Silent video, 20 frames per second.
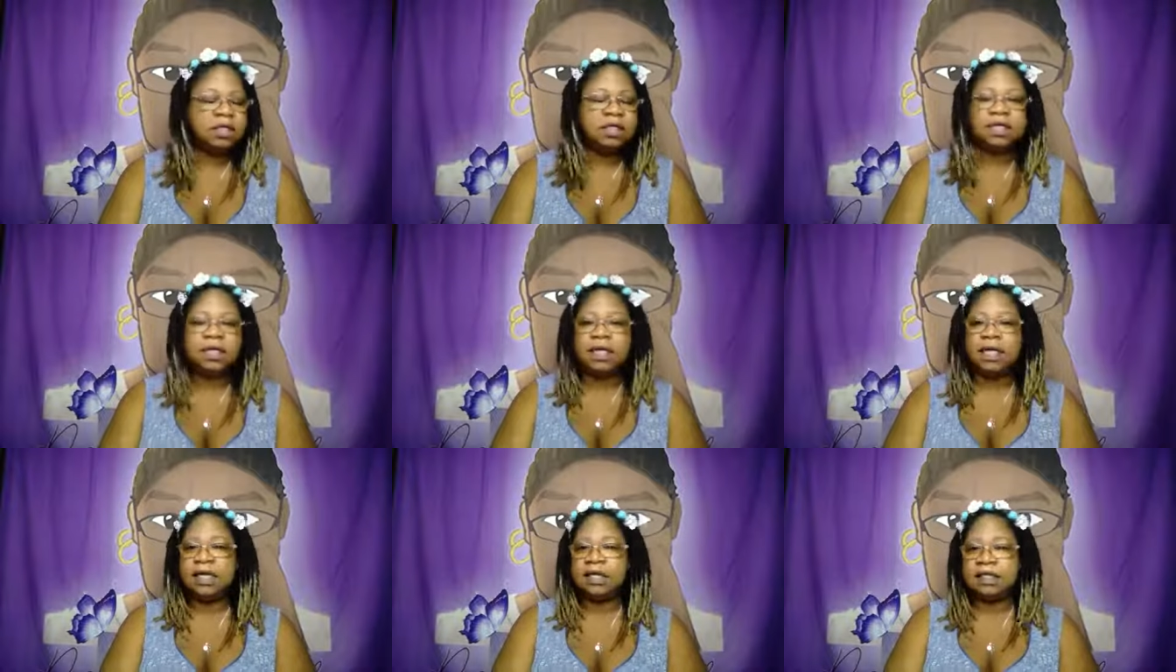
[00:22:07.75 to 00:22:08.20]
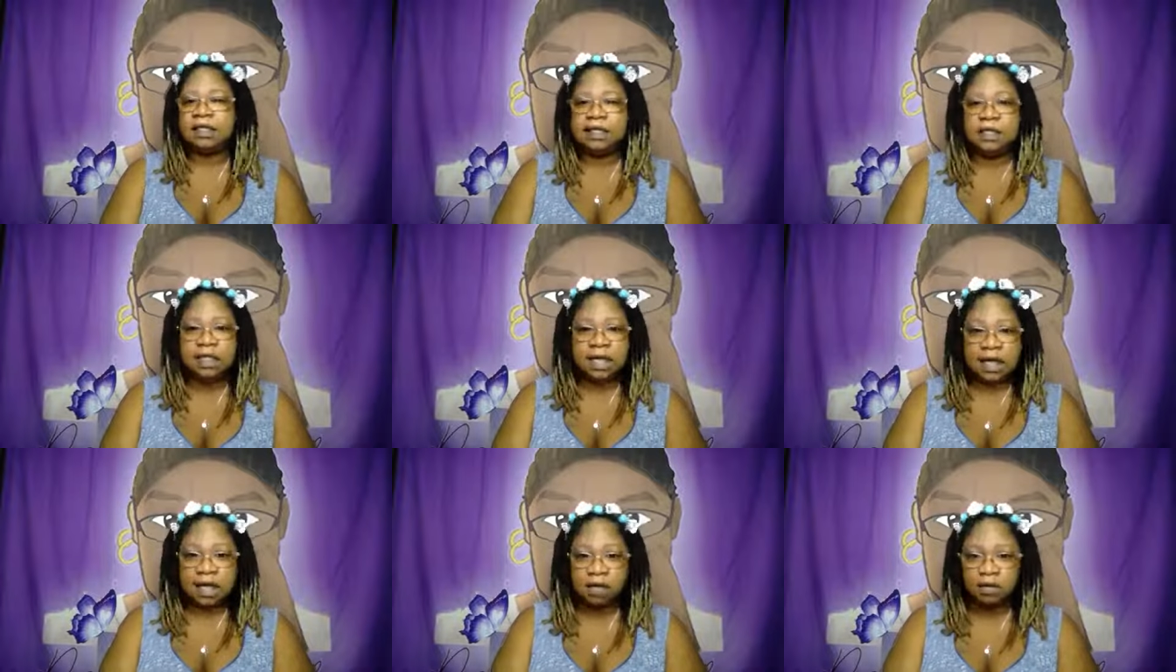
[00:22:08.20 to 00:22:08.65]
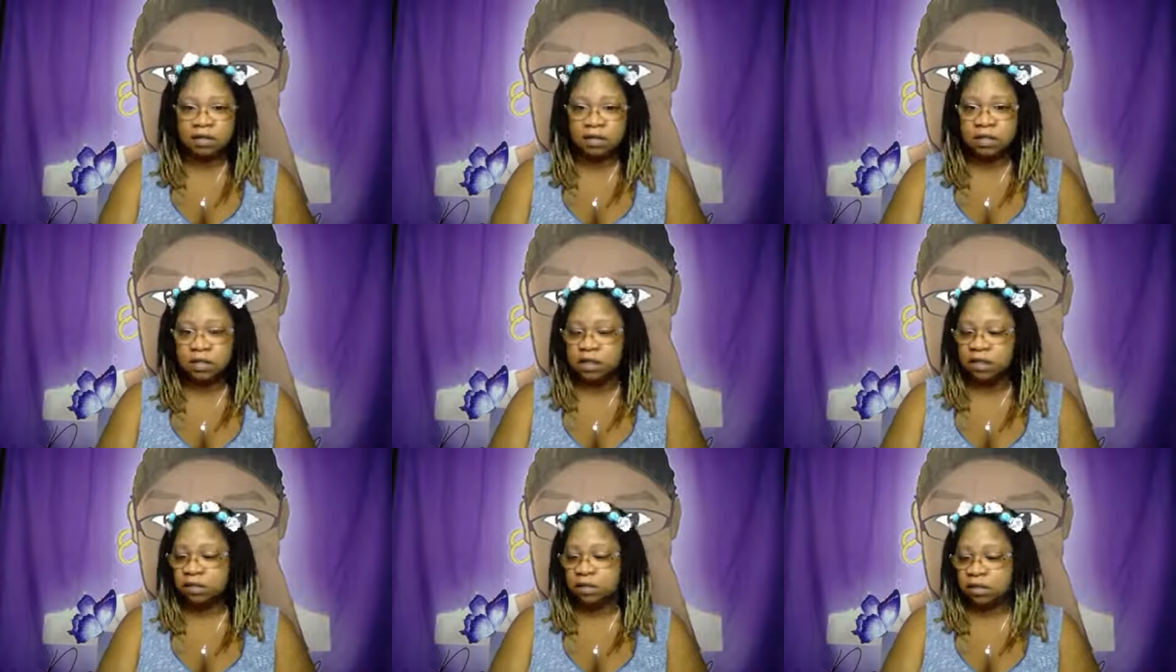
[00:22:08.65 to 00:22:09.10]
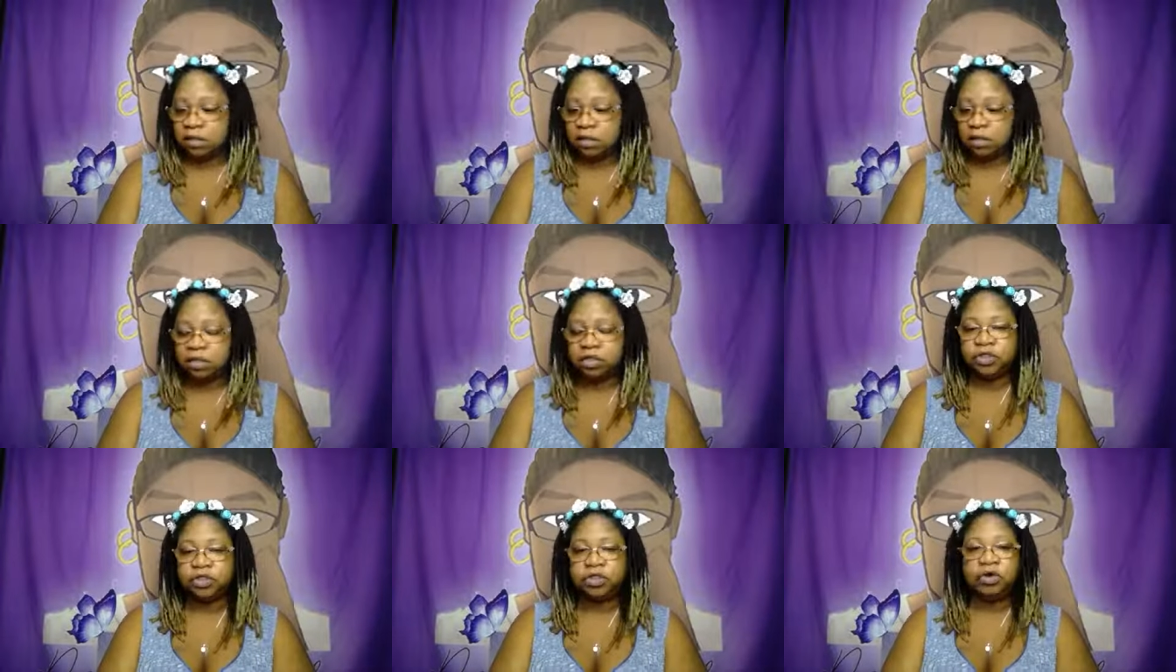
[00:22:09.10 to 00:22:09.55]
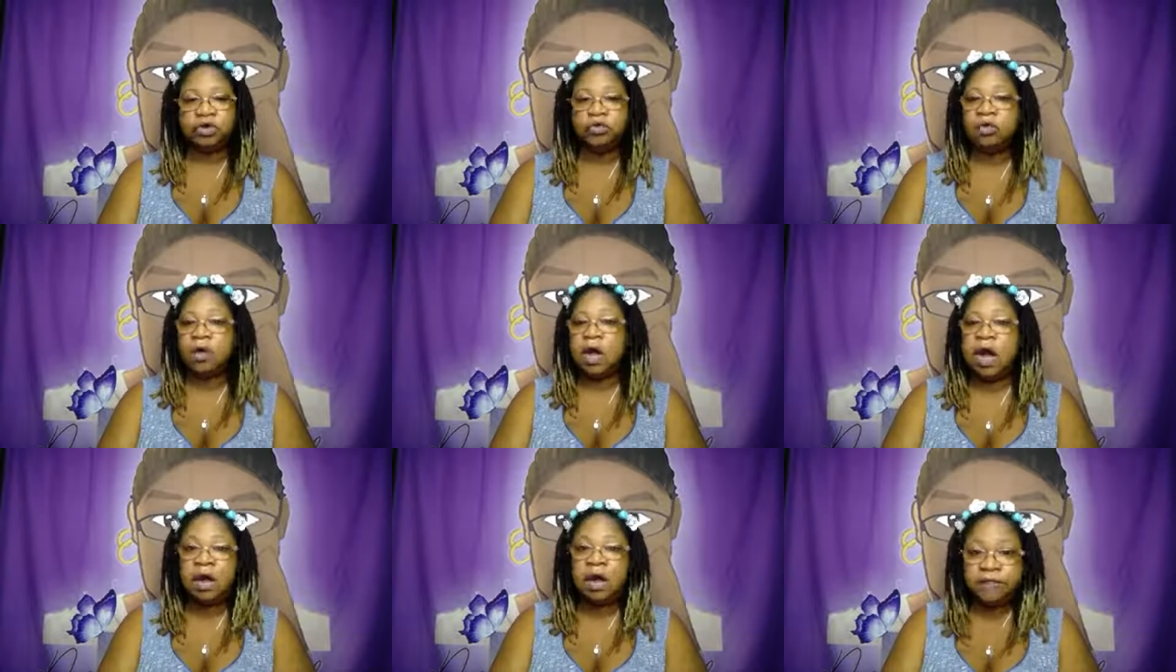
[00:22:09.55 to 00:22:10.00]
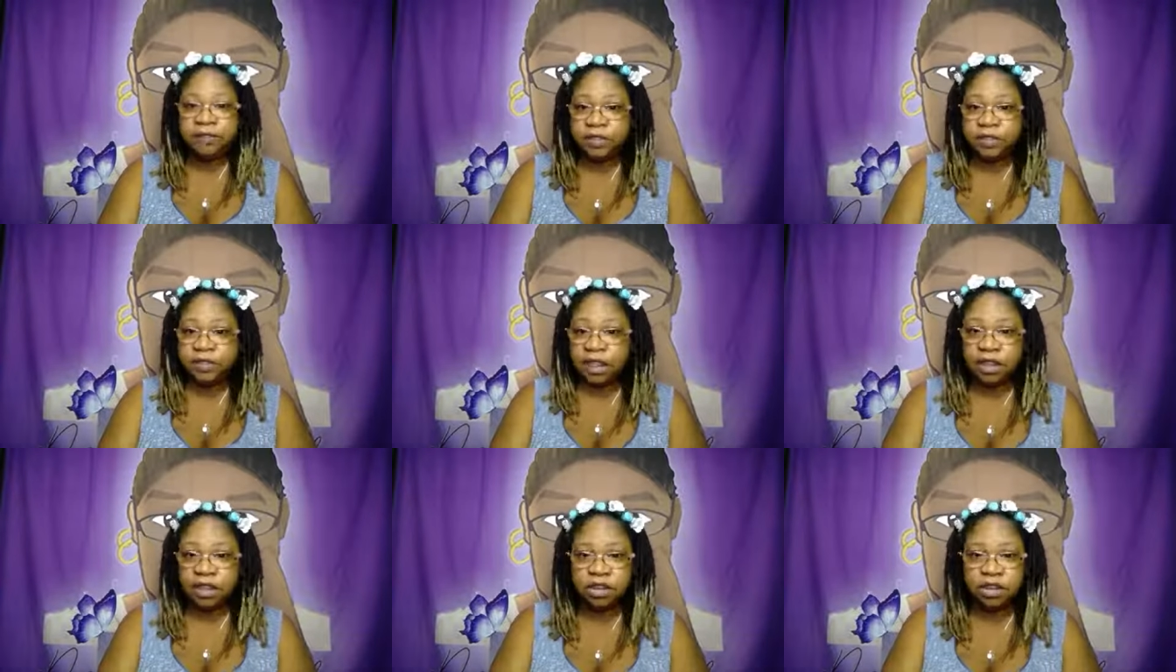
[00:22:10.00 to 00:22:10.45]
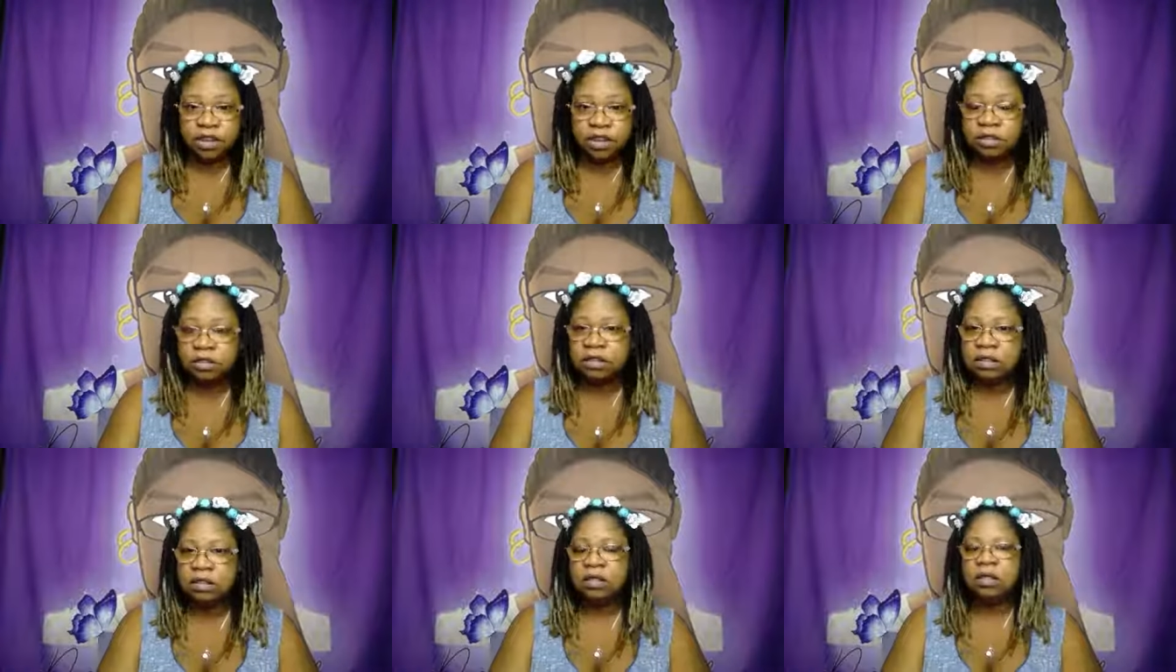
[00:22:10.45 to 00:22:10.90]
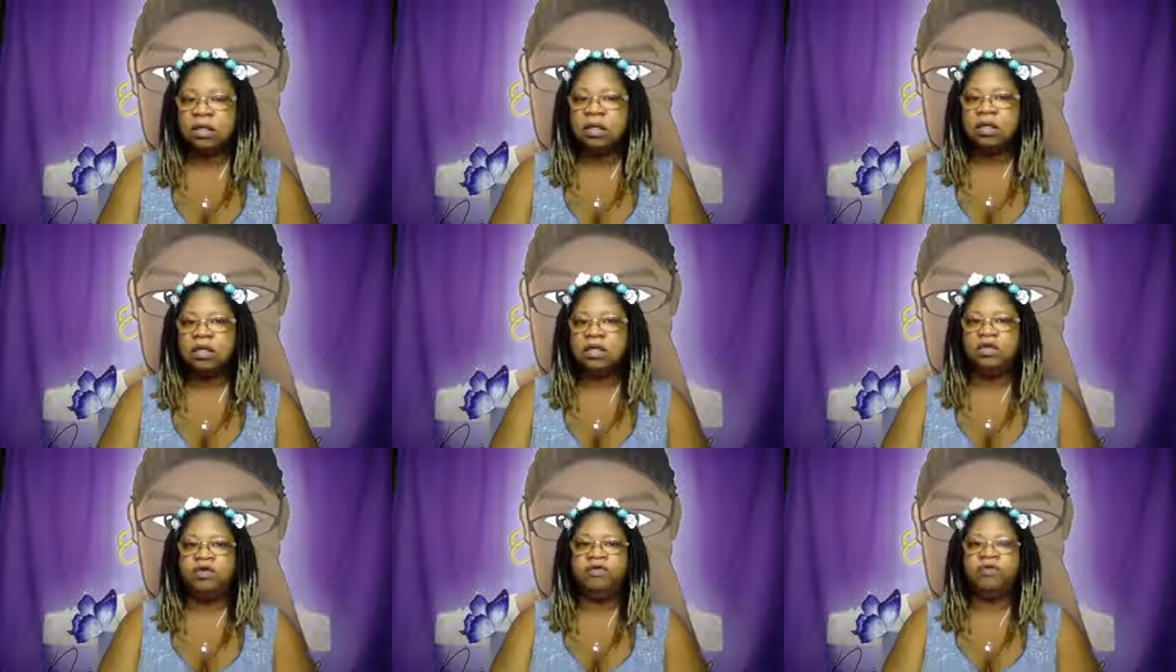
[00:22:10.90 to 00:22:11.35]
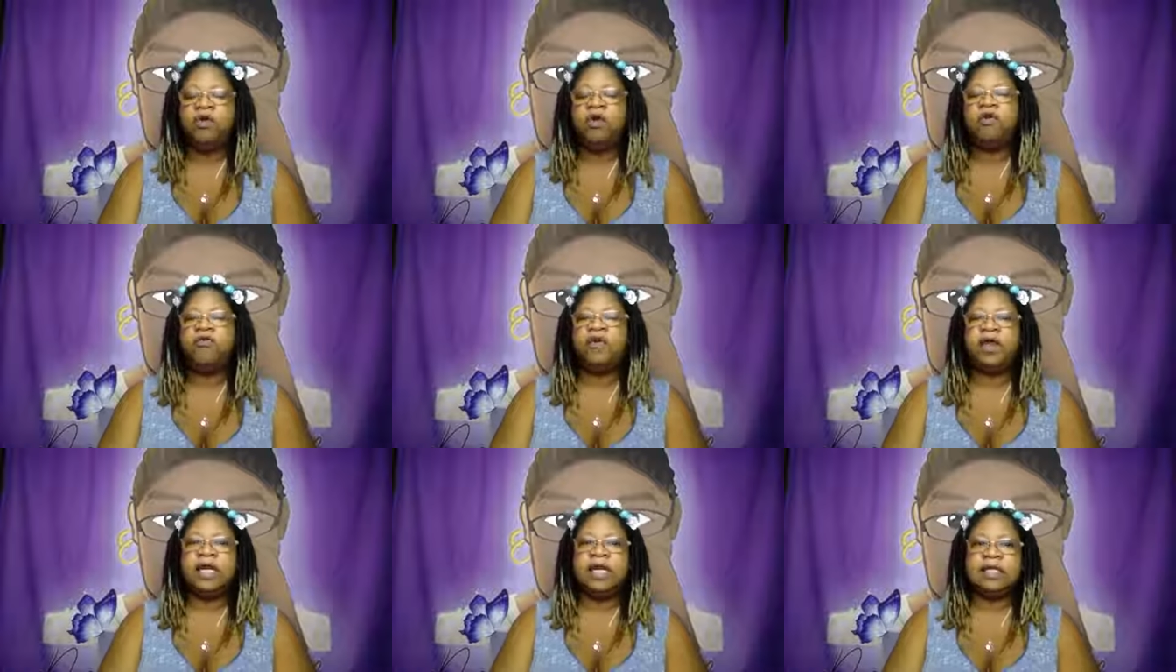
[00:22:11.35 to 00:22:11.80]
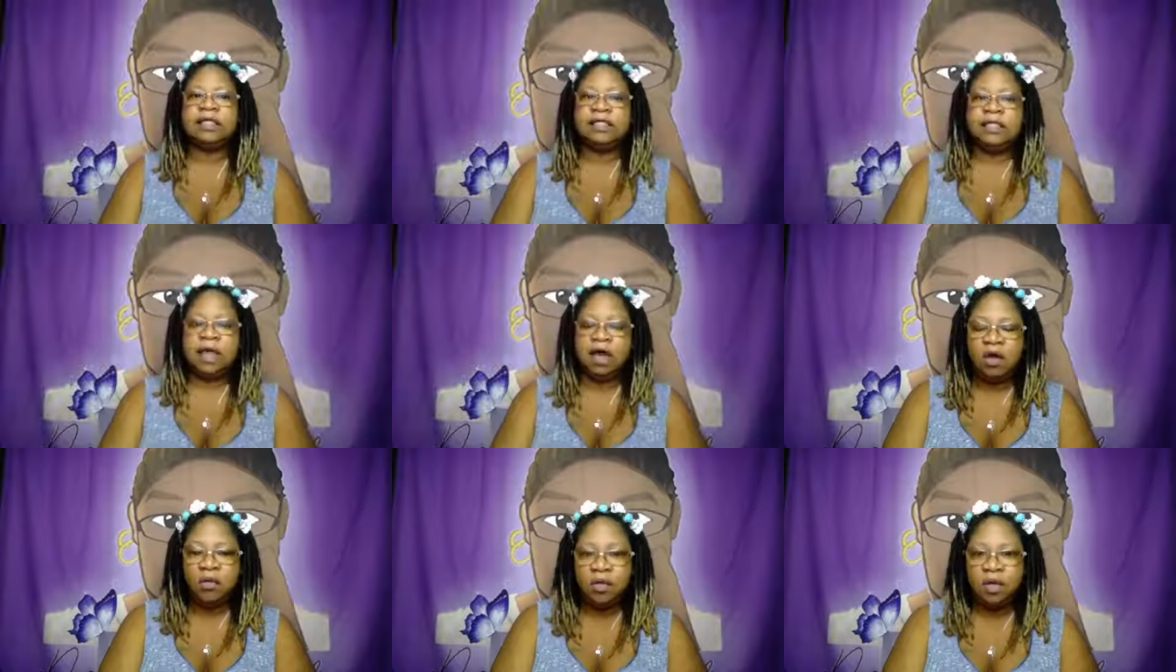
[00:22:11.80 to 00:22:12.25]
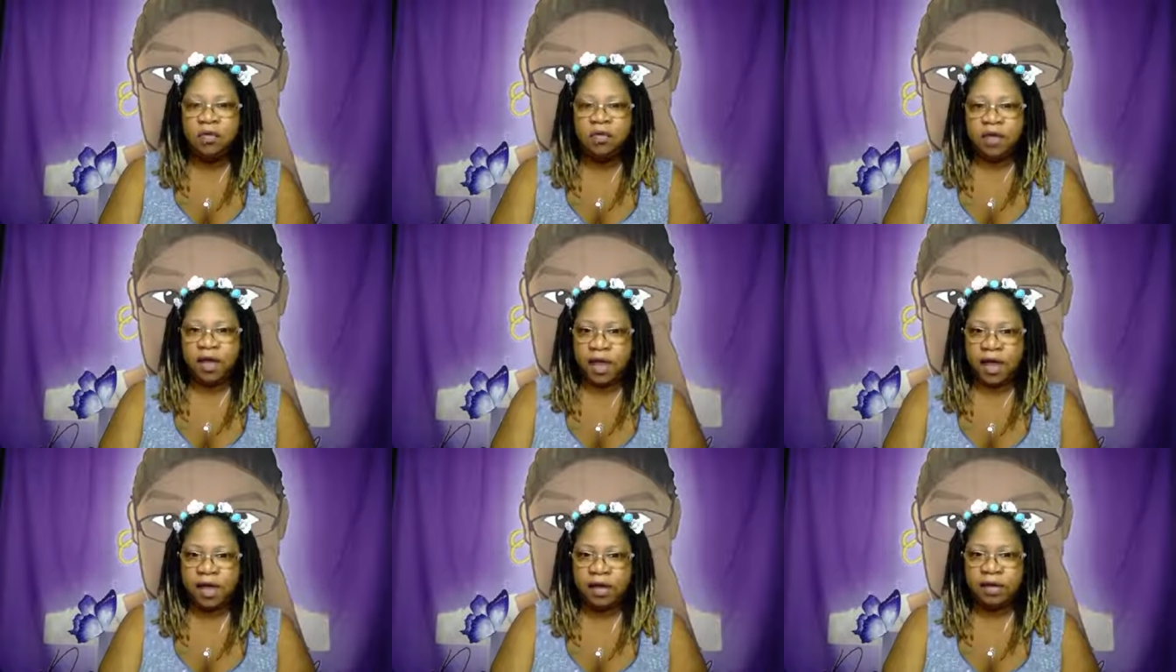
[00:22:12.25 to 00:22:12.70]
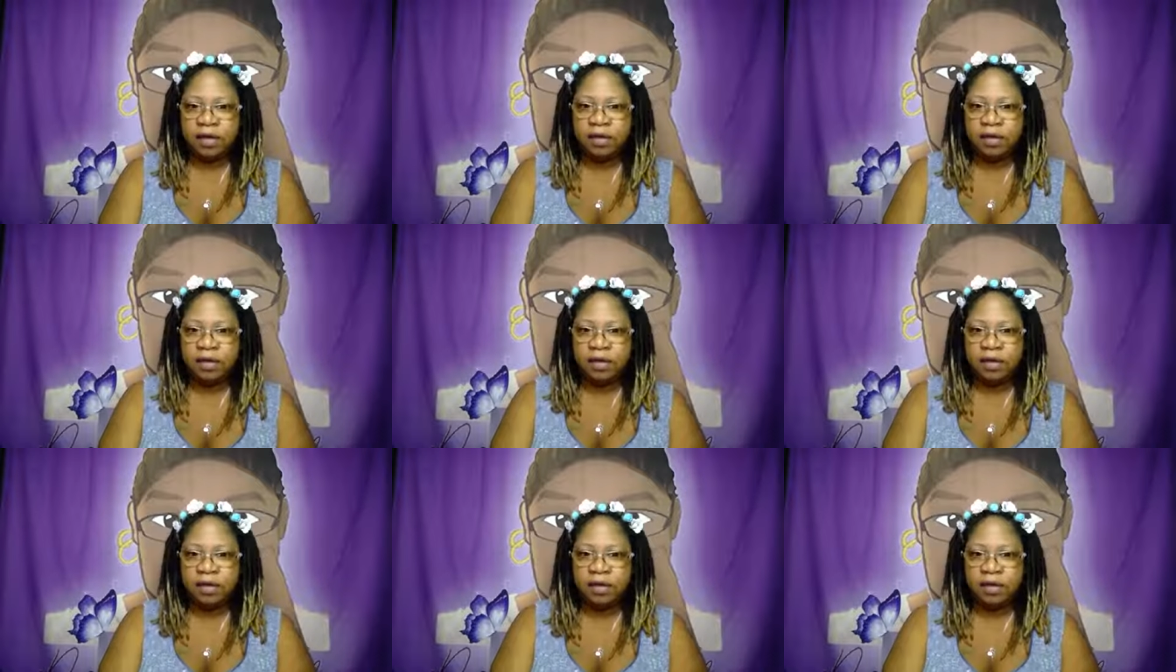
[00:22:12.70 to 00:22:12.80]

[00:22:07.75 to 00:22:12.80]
the ins and outs, the circle conversation. You've already dealt with that.